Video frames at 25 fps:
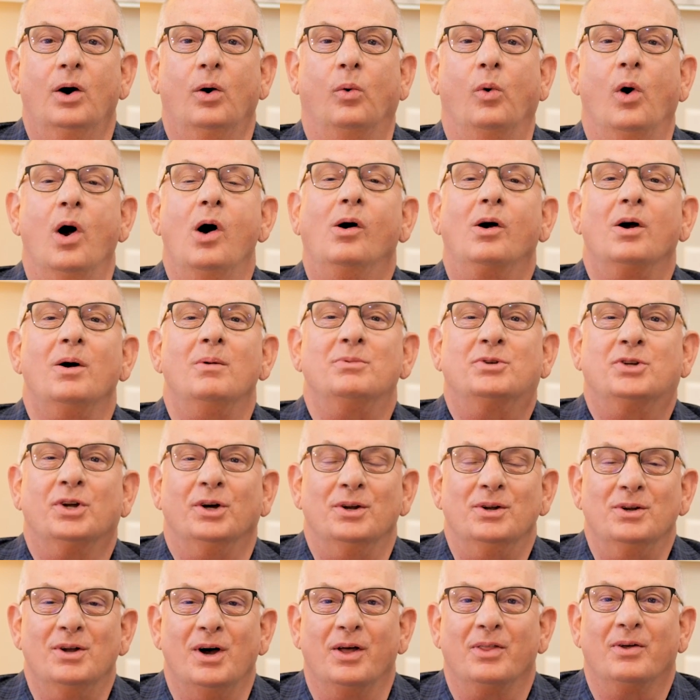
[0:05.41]
welcome to
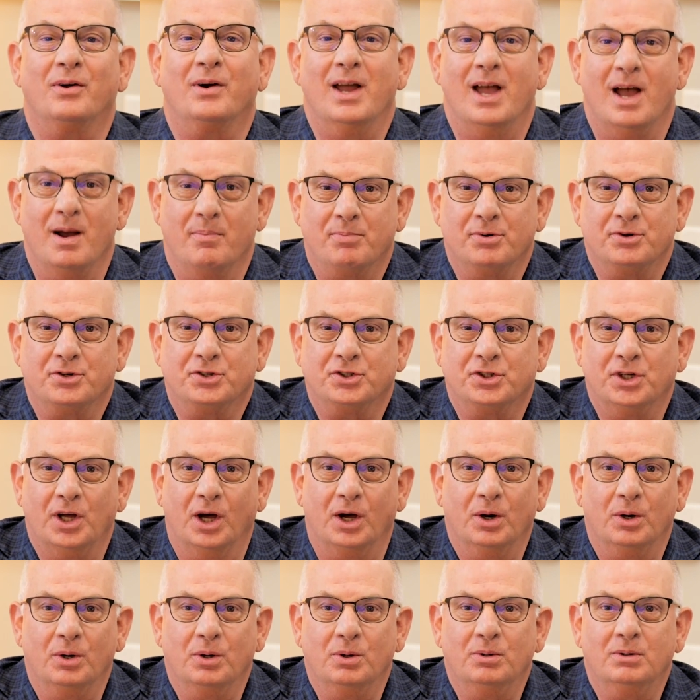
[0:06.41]
another
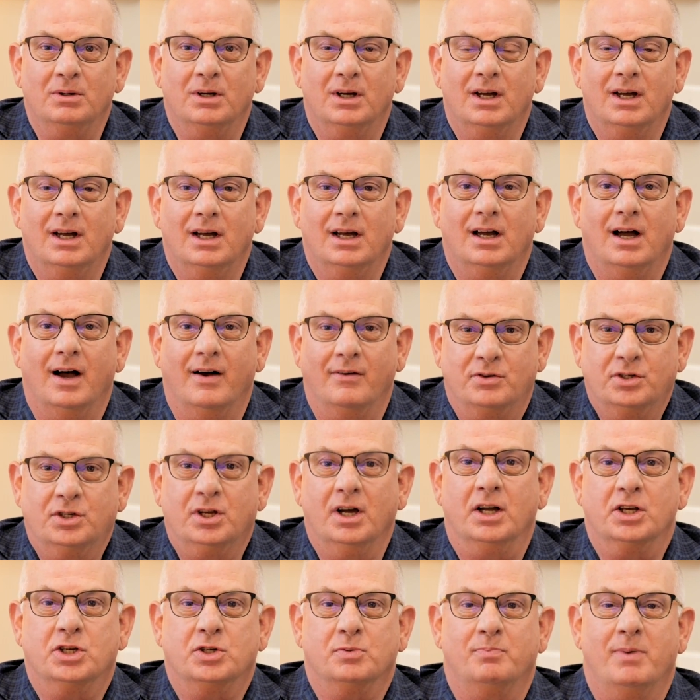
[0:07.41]
episode of
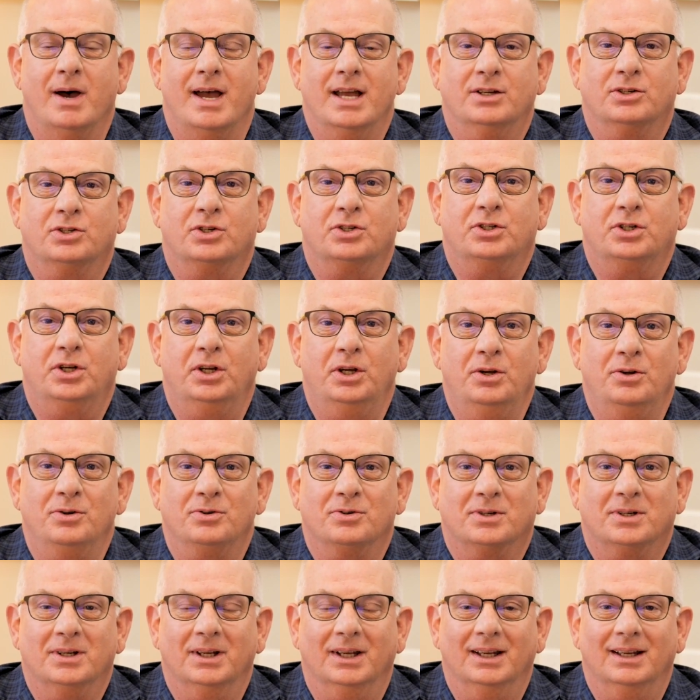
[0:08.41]
Touch Base
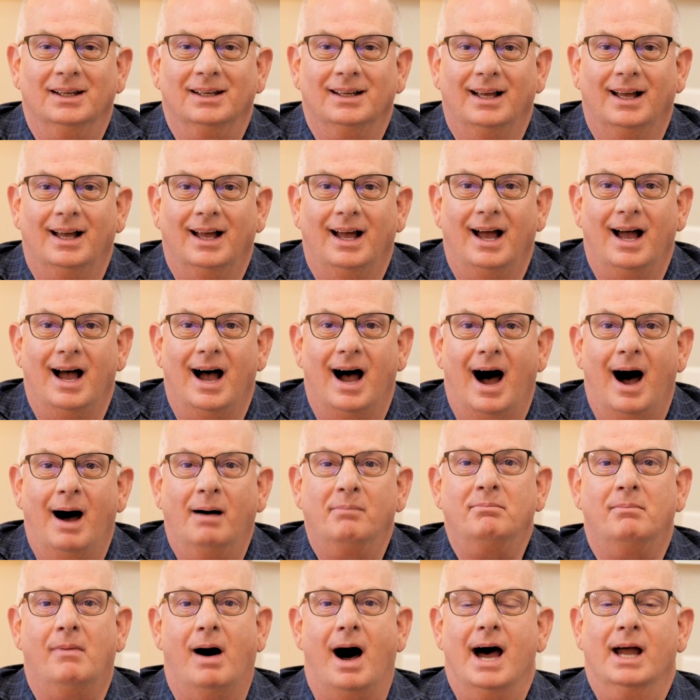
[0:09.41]
Tuesday.
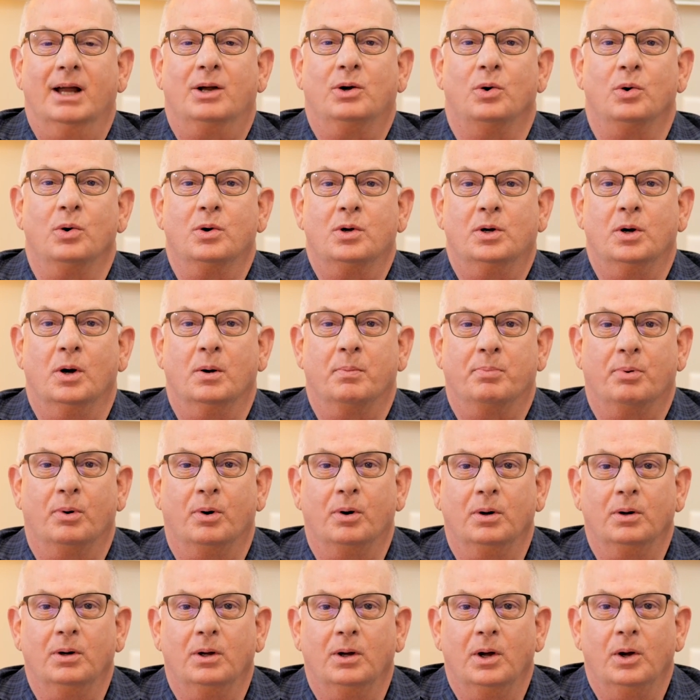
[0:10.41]
I'm Michael
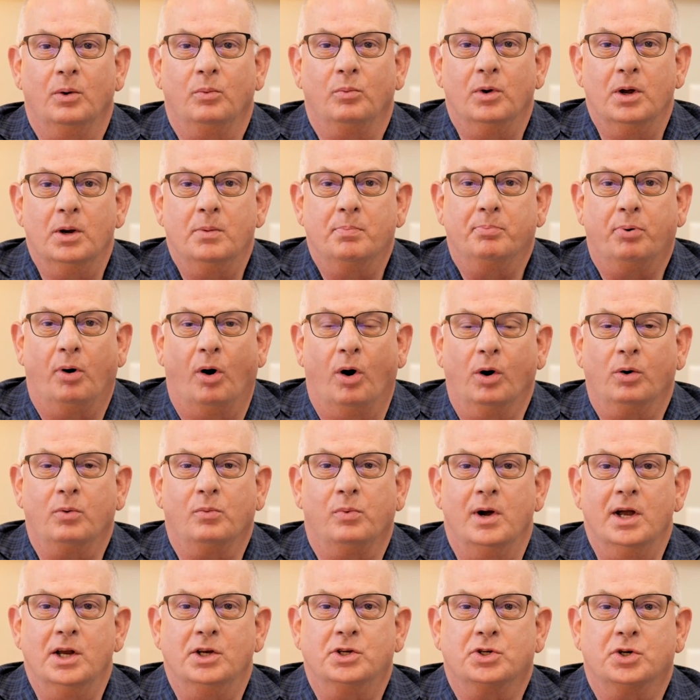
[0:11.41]
Cooper with
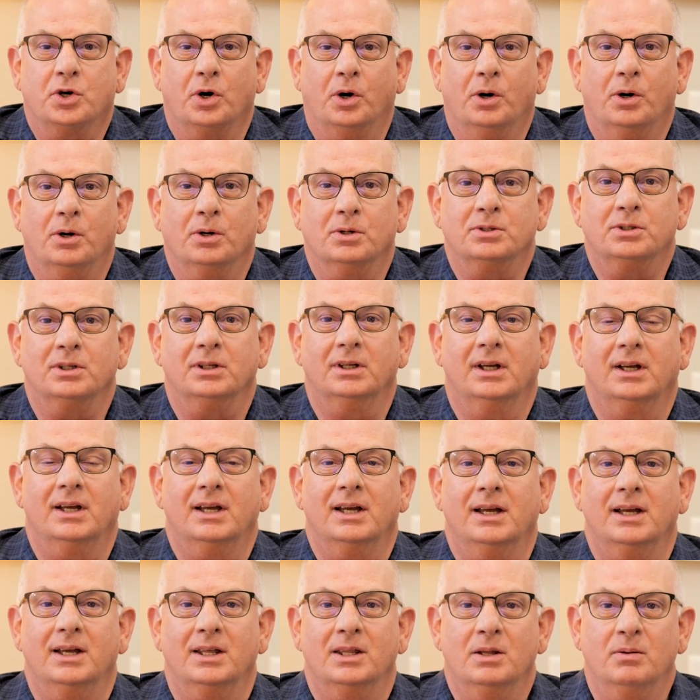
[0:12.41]
Parkway Church
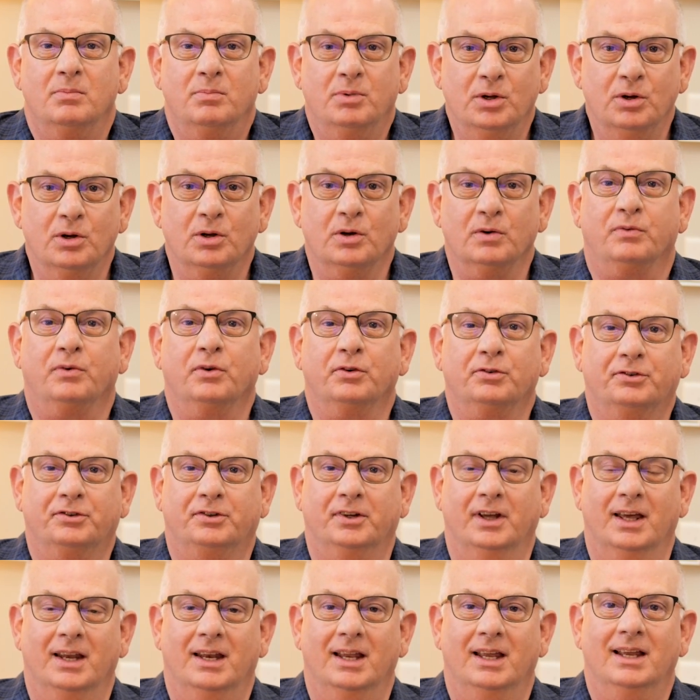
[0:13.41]
in the beautiful
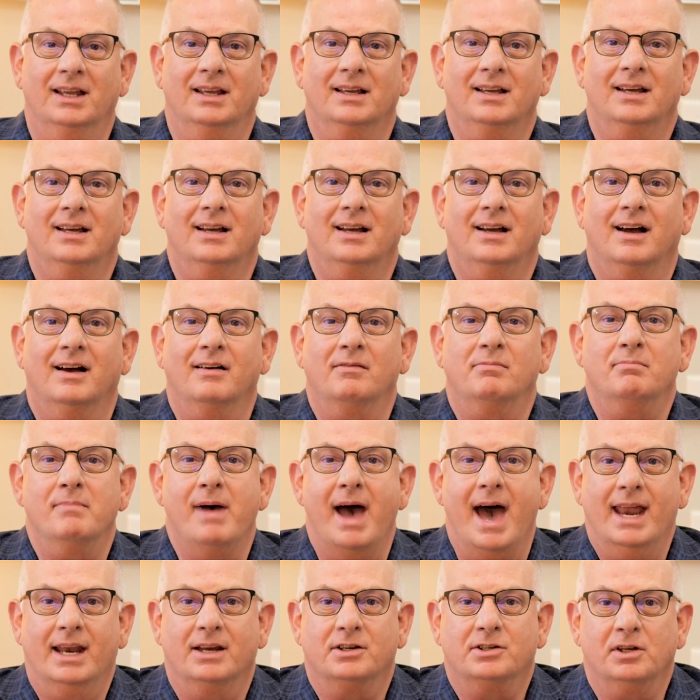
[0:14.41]
city of
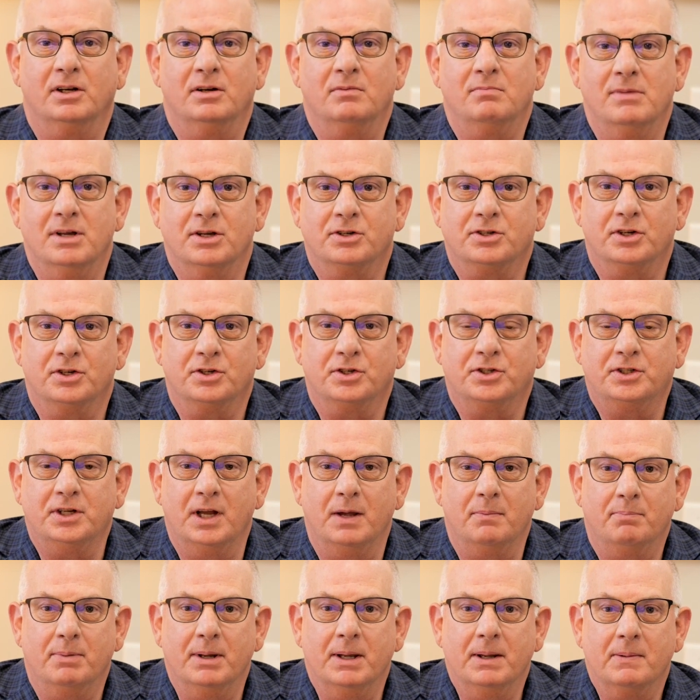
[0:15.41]
Madison,
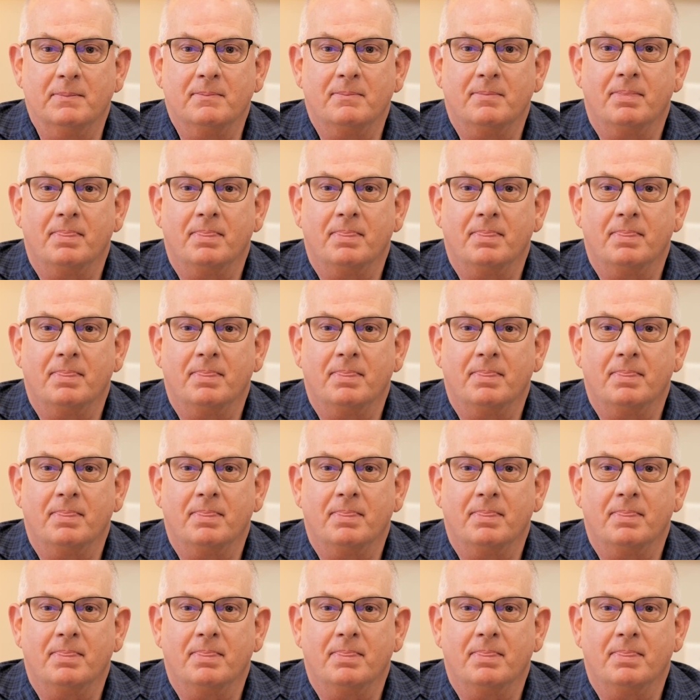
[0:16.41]
Mississippi.